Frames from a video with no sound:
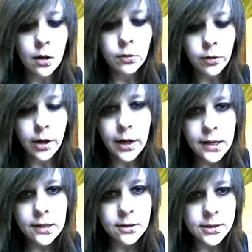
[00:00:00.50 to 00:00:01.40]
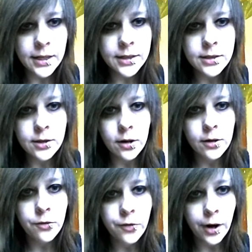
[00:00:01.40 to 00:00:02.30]
Alright, looks like Dark
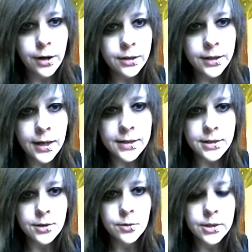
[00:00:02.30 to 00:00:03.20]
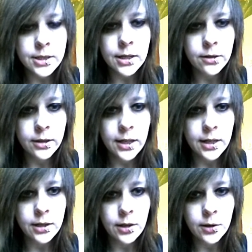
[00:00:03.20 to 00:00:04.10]
finally has a new skill he
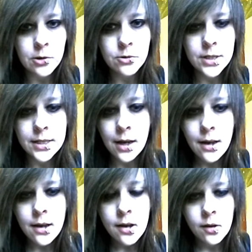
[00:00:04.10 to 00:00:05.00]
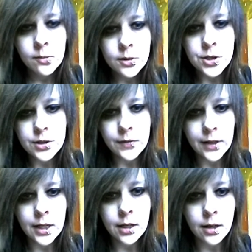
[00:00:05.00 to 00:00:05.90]
can use, which is
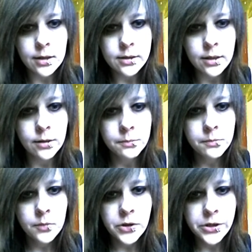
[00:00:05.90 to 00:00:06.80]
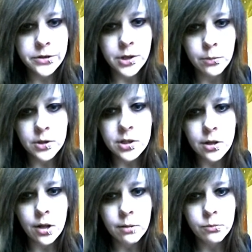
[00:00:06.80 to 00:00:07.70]
fucking awesome. Cures almost
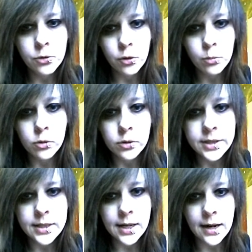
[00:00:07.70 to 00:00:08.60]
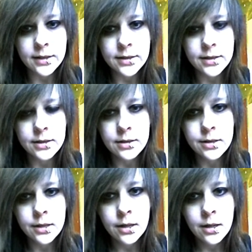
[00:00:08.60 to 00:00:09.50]
all abnormal statuses.
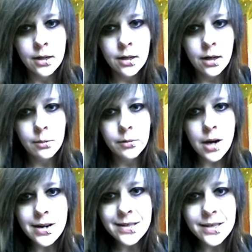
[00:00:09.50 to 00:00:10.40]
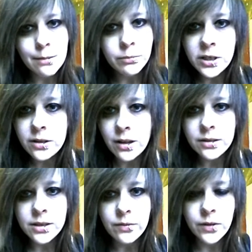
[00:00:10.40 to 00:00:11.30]
I'm kind of tempted not
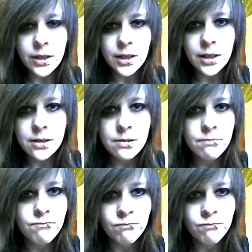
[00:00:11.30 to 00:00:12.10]
to fucking